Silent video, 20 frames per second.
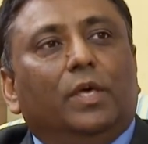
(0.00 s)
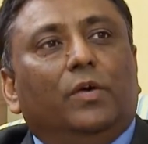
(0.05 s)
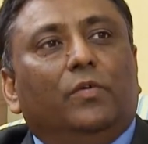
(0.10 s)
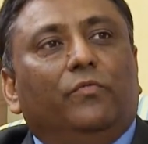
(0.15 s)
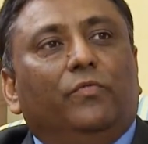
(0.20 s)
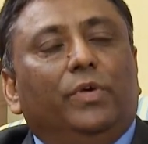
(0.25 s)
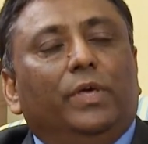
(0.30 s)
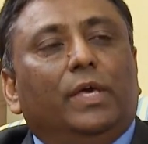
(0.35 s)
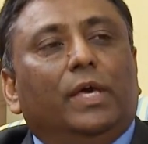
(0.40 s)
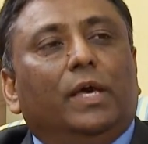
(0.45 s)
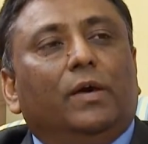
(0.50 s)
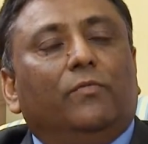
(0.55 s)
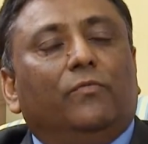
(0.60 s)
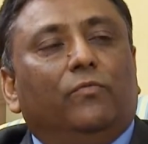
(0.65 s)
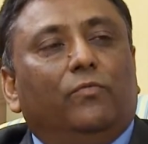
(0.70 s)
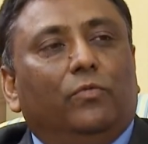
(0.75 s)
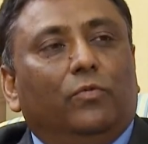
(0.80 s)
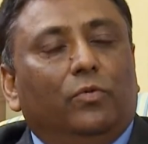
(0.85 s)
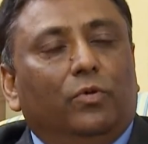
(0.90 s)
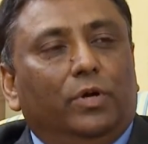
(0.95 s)
We have
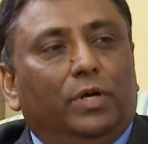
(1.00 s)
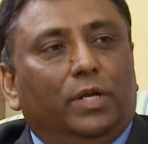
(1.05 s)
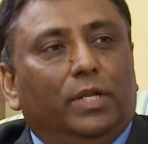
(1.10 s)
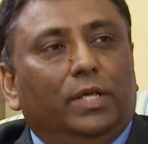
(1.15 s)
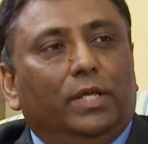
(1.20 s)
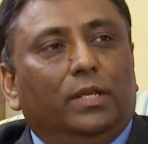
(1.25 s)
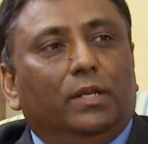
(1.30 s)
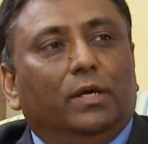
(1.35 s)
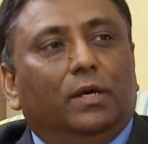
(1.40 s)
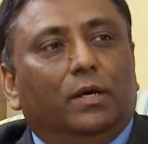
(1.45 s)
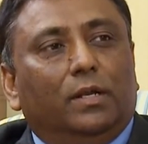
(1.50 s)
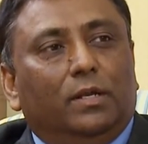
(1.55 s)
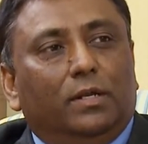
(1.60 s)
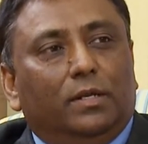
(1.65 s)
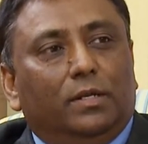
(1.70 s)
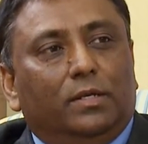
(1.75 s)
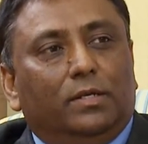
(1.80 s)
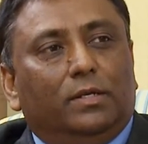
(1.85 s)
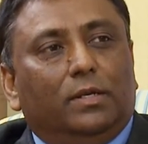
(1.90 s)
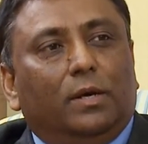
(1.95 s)

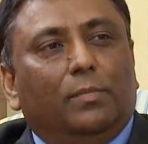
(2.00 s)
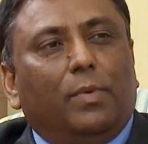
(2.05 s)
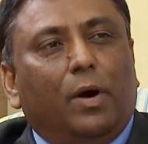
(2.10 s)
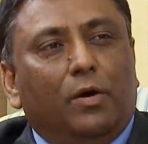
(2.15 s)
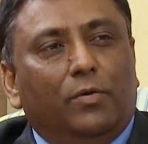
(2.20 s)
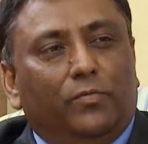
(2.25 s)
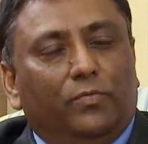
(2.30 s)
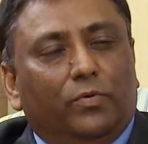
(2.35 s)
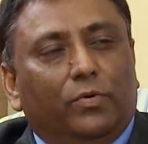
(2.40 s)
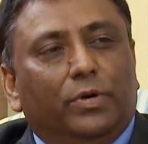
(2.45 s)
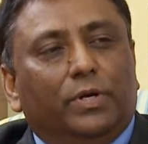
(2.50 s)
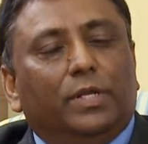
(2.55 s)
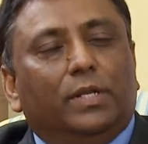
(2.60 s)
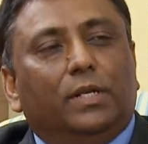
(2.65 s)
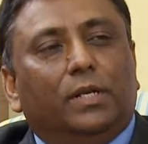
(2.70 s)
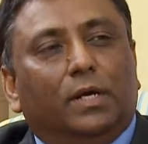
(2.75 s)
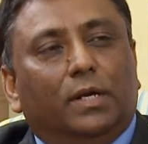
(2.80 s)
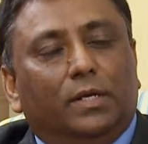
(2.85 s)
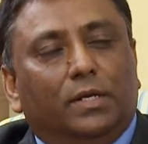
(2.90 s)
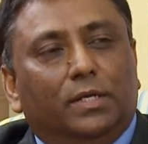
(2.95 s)
about
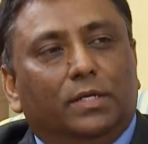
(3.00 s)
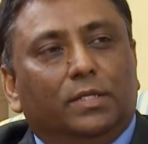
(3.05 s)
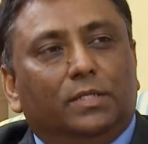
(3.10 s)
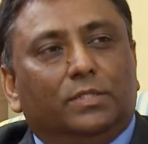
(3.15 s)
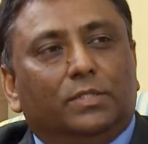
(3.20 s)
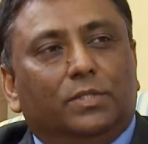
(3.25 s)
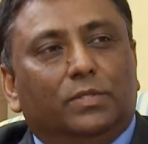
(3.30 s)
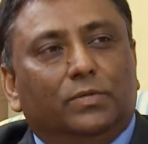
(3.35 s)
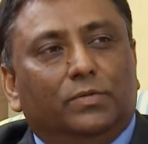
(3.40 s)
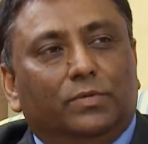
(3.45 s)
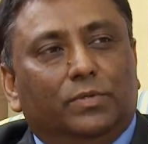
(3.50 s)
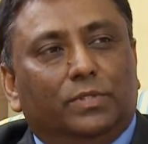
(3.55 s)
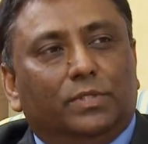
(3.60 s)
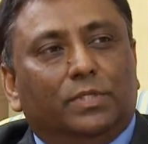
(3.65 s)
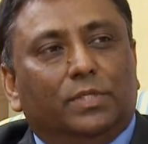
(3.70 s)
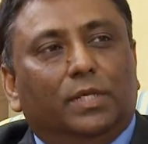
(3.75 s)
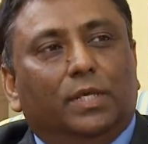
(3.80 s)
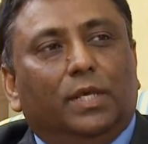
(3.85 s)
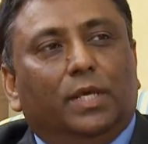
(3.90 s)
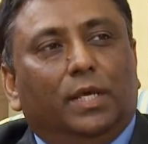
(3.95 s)
1,400
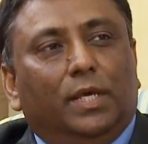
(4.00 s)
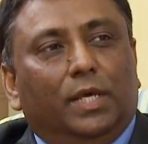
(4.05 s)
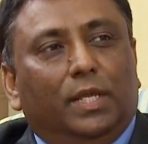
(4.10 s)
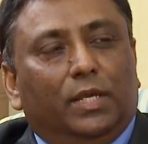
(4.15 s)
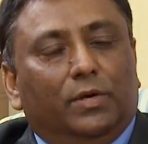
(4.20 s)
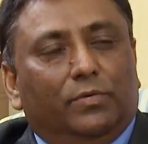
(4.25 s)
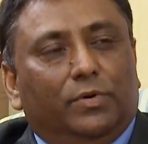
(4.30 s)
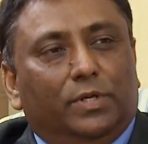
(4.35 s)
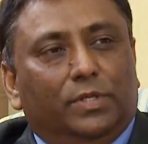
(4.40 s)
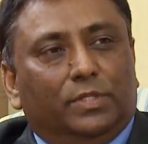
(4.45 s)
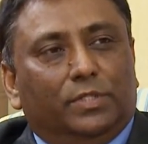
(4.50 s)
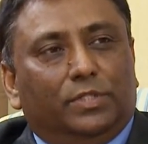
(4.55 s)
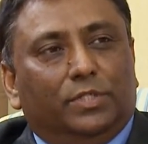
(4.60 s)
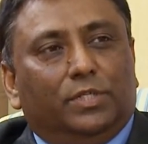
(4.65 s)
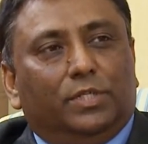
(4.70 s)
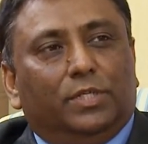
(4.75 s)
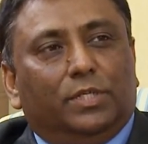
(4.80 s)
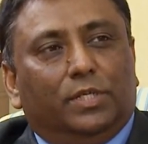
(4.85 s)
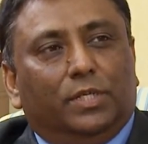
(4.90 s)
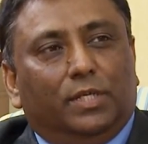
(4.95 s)
students in our
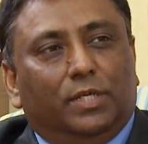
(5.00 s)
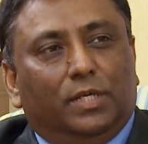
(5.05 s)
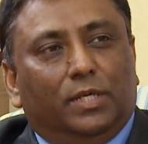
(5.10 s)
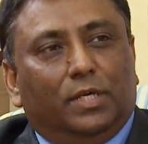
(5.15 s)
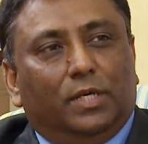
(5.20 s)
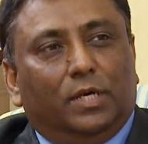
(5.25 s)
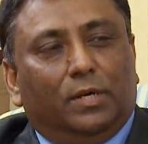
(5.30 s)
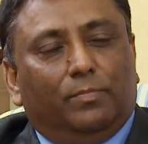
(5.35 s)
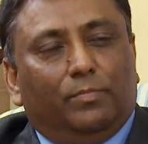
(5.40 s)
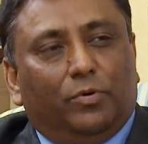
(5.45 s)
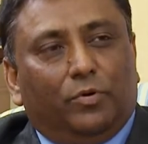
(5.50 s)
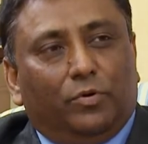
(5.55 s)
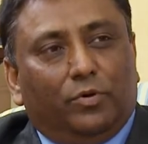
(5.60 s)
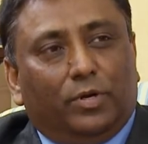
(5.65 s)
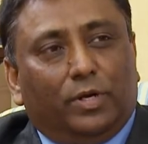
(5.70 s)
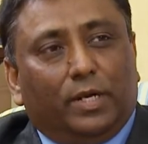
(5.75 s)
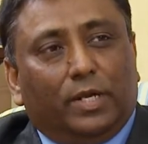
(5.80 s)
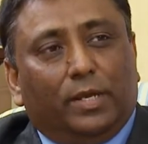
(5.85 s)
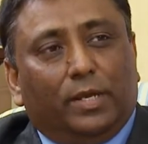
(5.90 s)
engineering program.